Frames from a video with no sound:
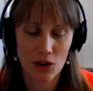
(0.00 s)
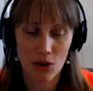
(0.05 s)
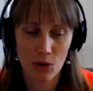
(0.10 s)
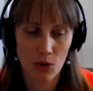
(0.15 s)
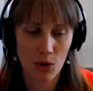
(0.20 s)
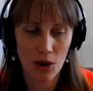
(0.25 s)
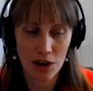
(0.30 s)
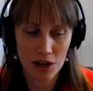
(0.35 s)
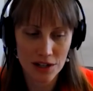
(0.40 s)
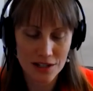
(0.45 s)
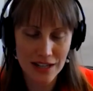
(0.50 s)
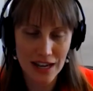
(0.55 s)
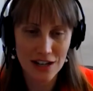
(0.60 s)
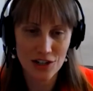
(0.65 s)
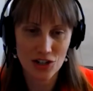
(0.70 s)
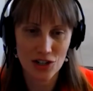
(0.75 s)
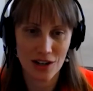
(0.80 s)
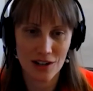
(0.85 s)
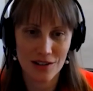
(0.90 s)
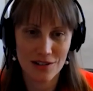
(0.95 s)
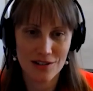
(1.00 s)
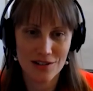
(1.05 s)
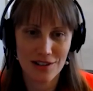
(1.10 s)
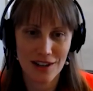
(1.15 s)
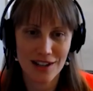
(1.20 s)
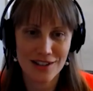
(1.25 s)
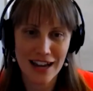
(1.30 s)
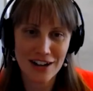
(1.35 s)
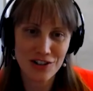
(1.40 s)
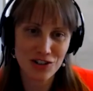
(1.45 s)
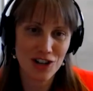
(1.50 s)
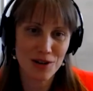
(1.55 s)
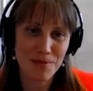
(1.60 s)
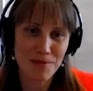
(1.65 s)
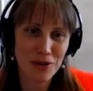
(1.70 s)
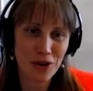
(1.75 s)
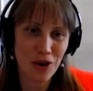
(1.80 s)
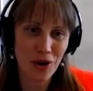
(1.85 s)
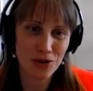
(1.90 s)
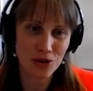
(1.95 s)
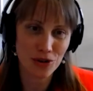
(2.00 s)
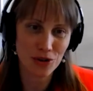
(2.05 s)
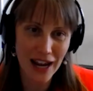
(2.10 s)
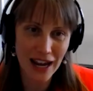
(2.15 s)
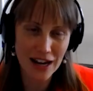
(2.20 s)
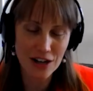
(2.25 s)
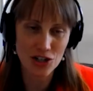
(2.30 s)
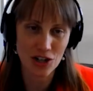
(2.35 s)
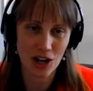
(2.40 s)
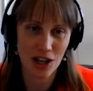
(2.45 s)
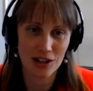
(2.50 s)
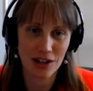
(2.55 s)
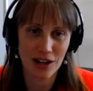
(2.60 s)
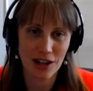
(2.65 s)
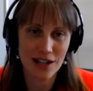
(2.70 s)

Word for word: organizations. It's actually about co-creation.